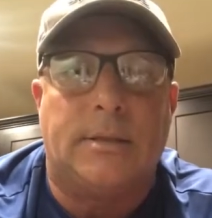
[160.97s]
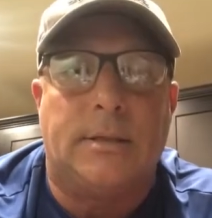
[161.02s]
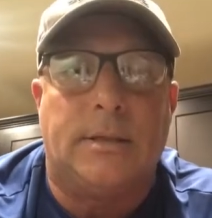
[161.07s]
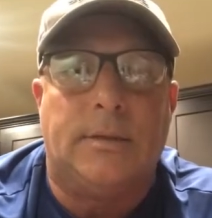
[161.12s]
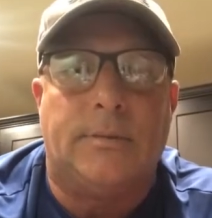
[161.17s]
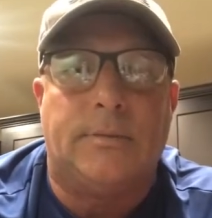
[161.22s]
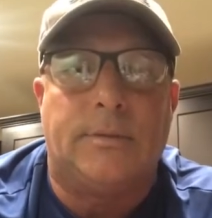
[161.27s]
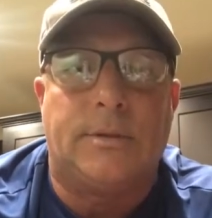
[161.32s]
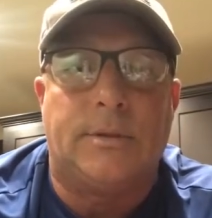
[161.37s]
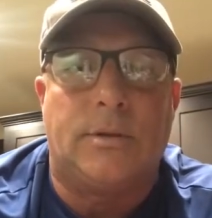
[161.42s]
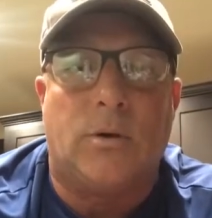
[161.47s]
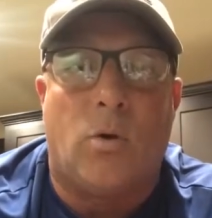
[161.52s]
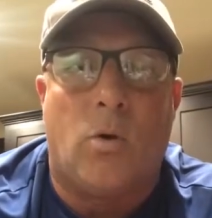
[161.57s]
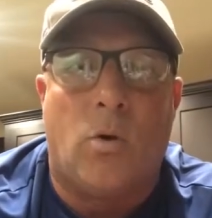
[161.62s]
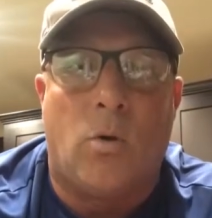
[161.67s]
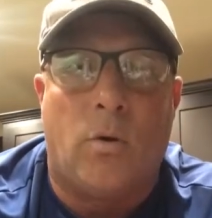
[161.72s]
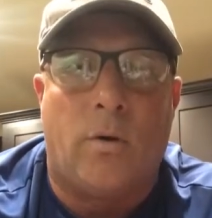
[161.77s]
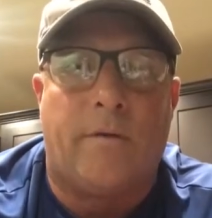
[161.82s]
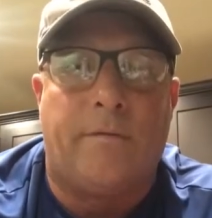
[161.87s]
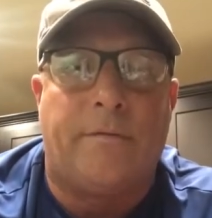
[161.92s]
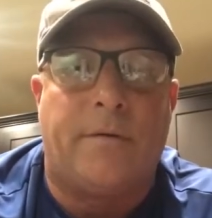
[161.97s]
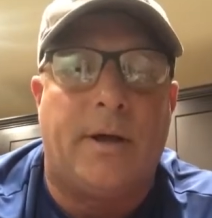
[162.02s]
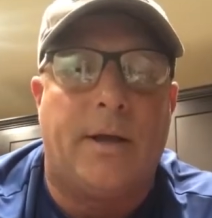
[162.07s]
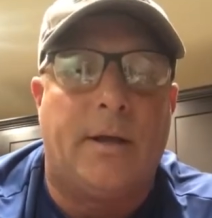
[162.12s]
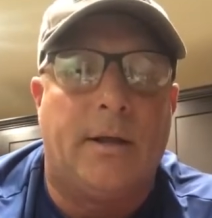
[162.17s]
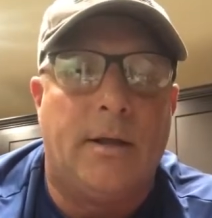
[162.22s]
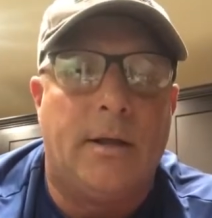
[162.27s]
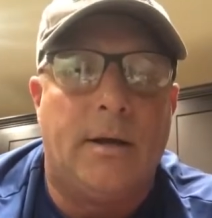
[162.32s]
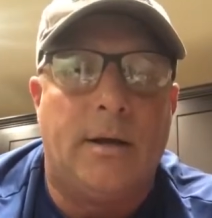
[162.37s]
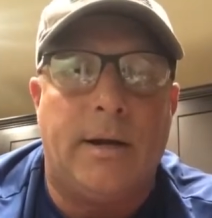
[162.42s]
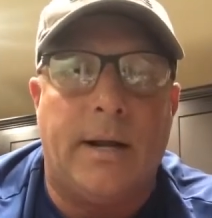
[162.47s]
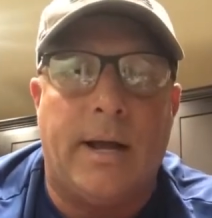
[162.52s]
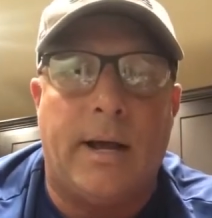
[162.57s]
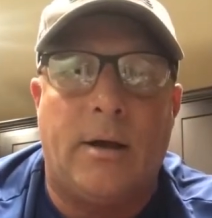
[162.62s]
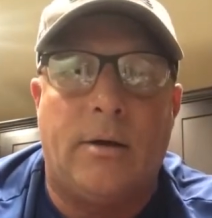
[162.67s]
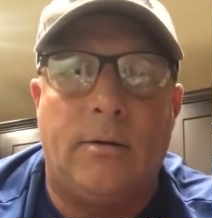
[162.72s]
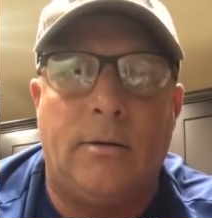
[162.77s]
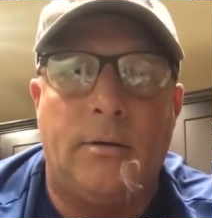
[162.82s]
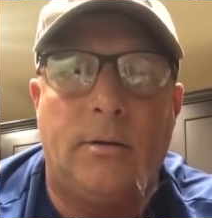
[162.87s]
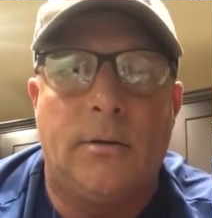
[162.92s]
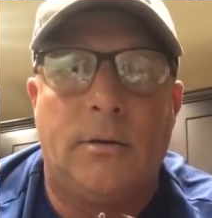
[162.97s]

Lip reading: It was horrifying. Now,